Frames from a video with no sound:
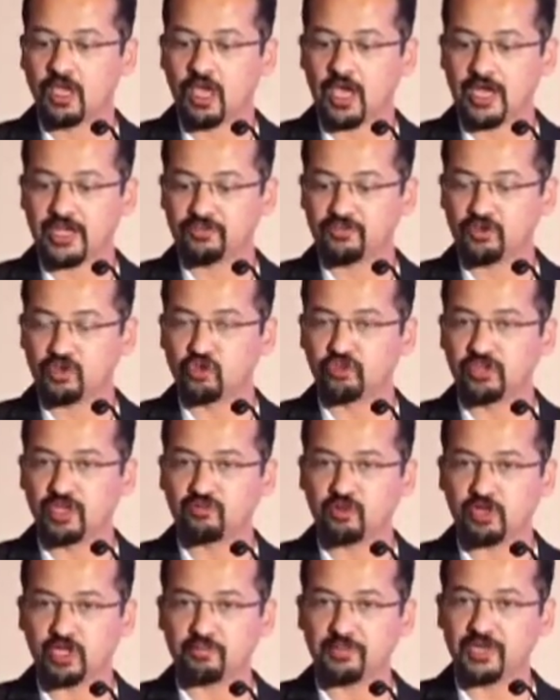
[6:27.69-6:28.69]
And if you're looking
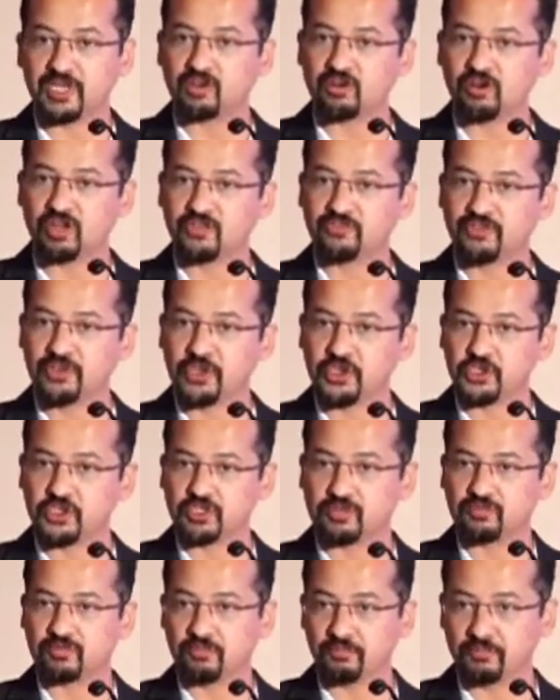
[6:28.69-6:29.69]
for a better
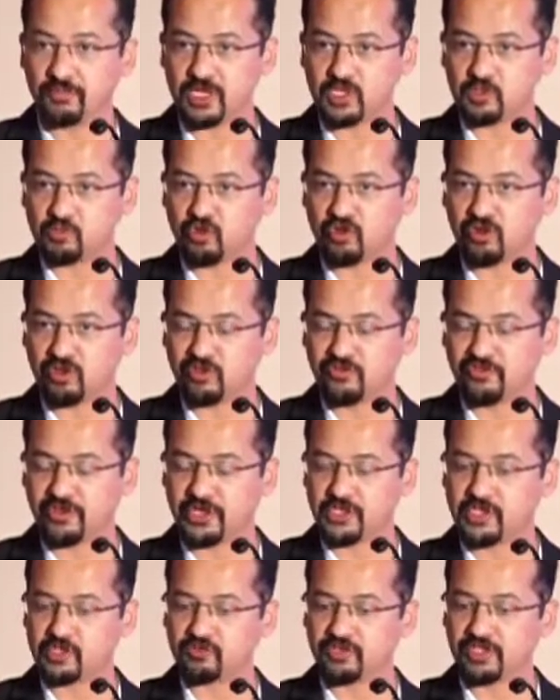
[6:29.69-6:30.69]
qualification, much more
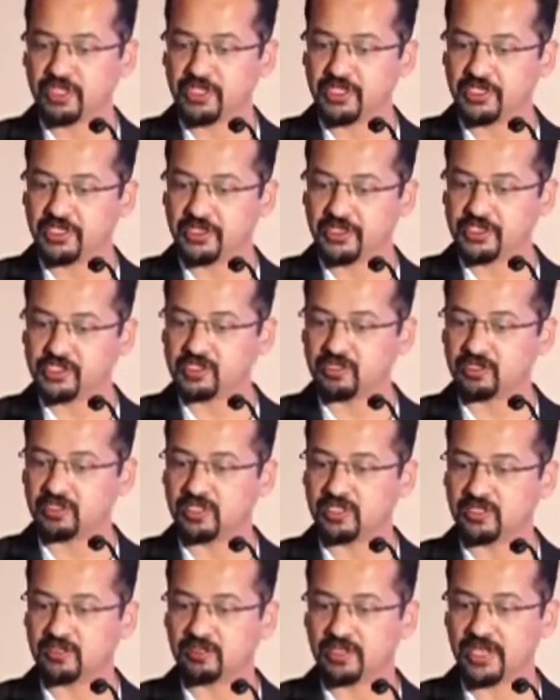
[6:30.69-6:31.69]
qualification with the international,
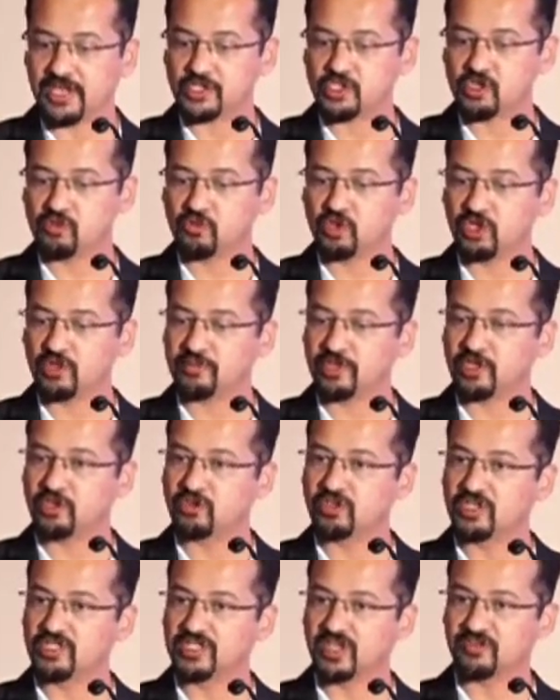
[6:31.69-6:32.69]
then National Board of
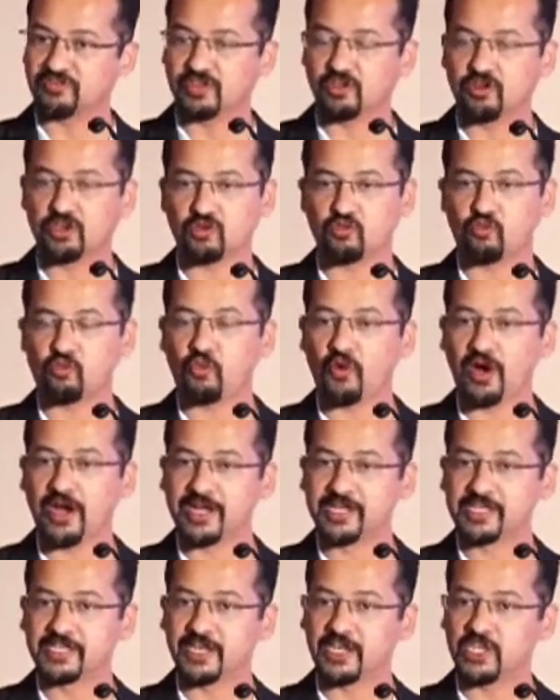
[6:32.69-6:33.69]
Echocardiography got a
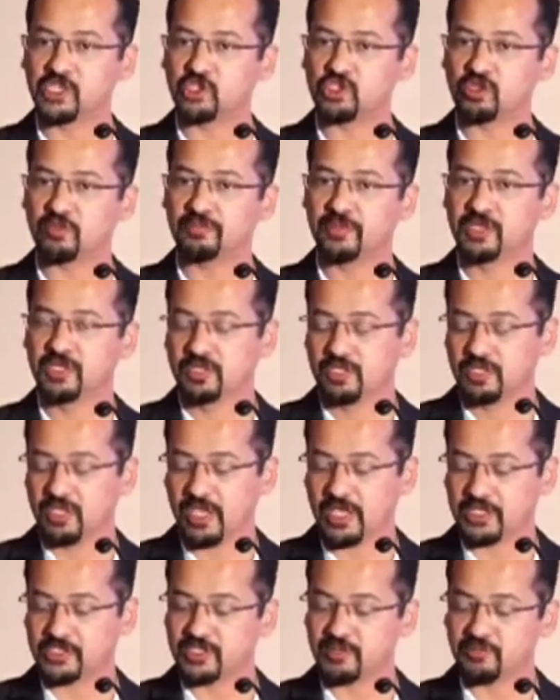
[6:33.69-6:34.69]
wide range of
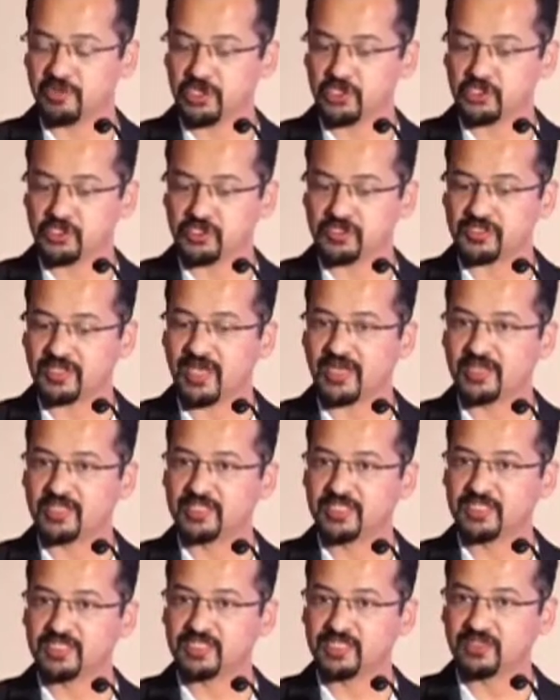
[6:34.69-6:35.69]
examinations and
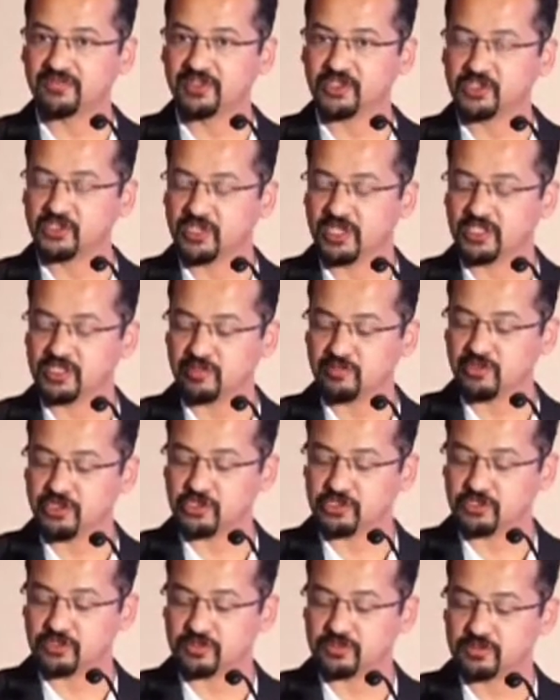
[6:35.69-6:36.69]
recertification
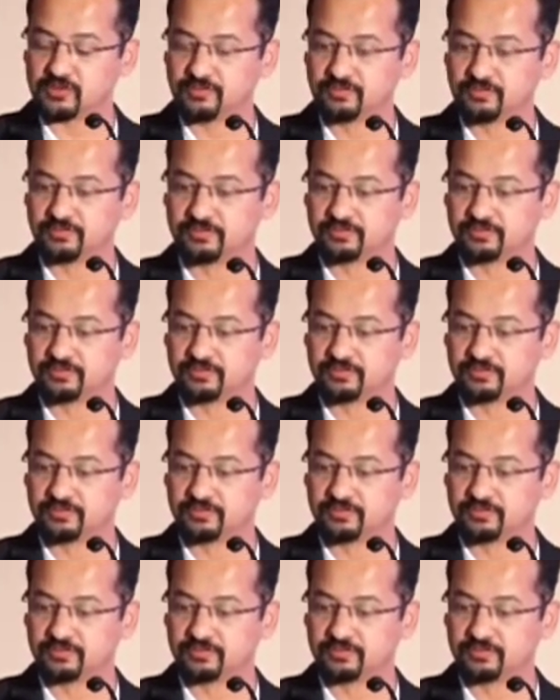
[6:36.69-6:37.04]
examinations.